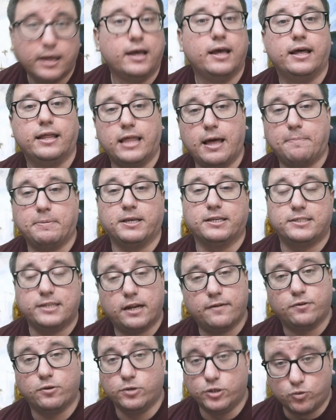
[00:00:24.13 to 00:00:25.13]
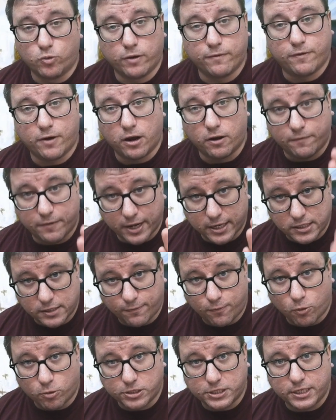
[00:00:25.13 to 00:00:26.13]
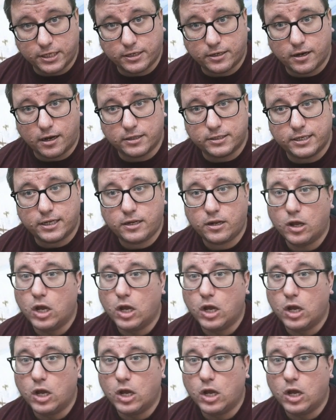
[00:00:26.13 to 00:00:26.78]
That being said, if you enjoy Final Fantasy XIV content,